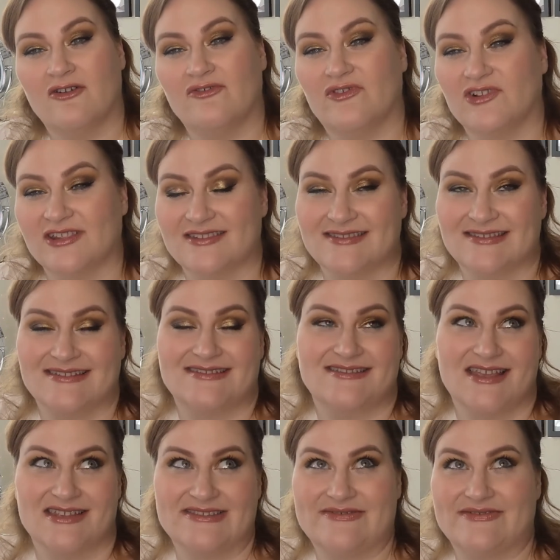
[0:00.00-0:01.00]
fully
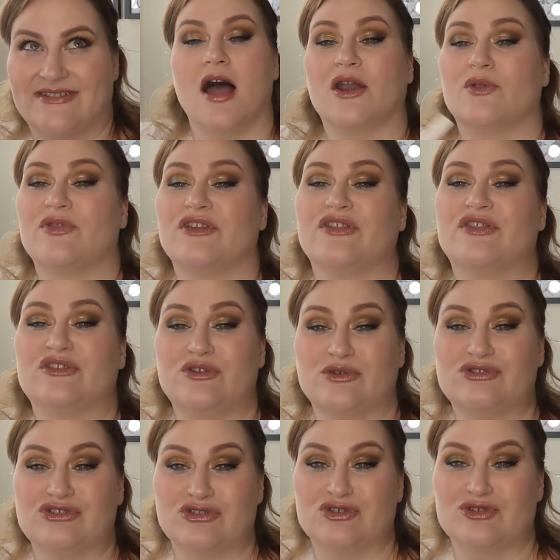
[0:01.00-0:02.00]
successful. I don't think the
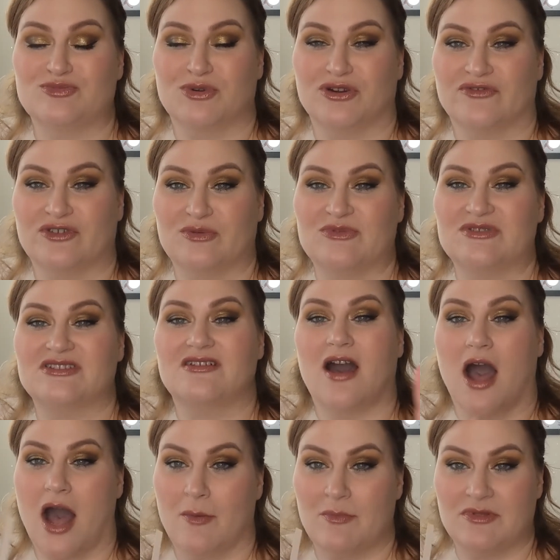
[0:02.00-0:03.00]
notes in those perfumes
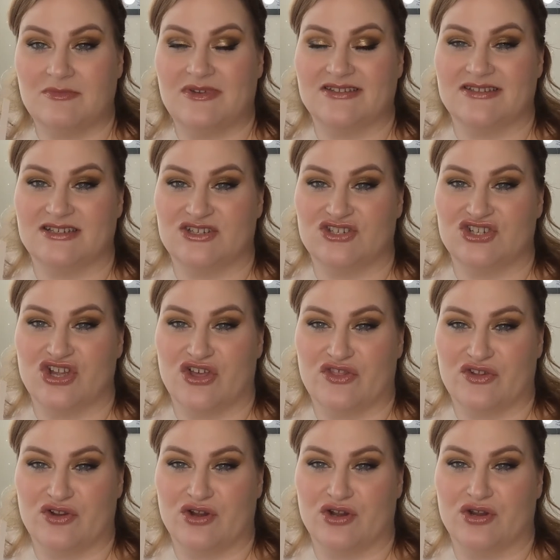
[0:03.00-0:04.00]
complement each
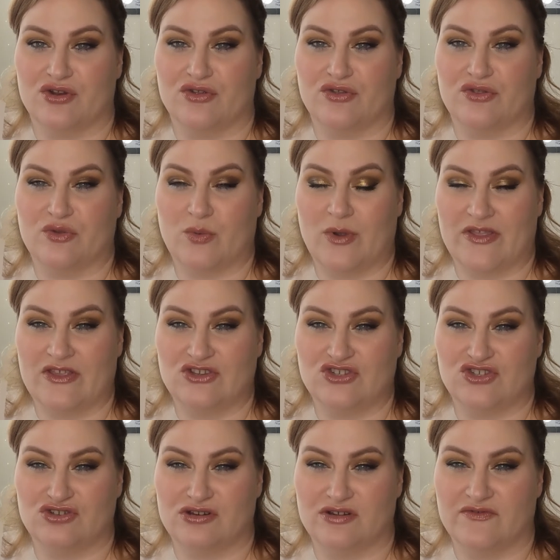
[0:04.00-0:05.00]
other the way they
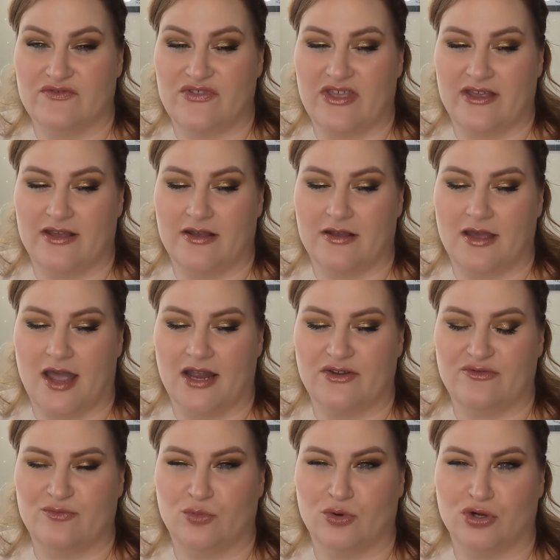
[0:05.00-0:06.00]
should have. They kind
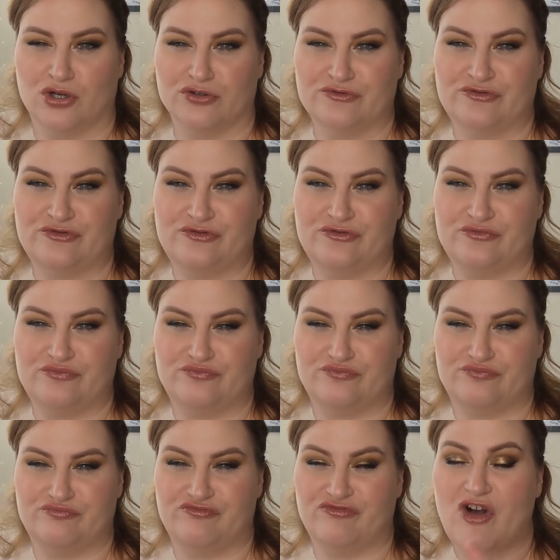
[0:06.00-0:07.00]
of more
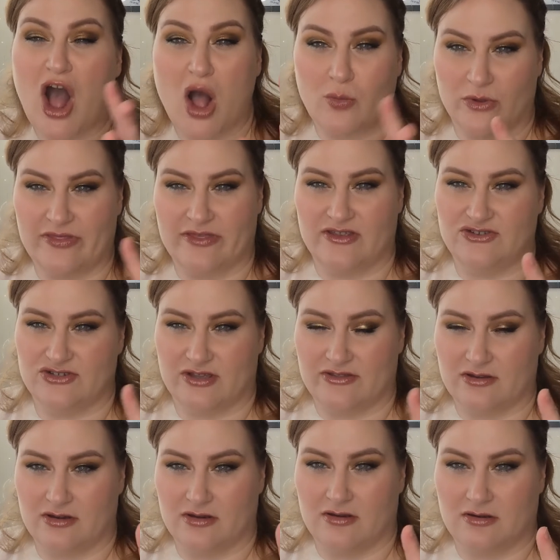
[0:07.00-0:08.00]
fought with each
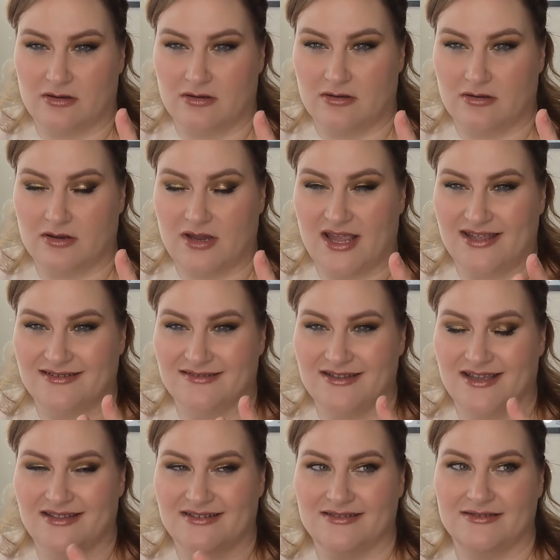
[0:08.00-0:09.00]
other, and
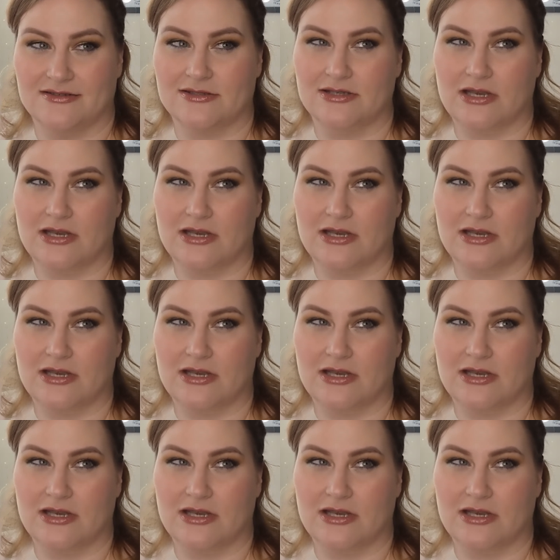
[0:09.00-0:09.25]
and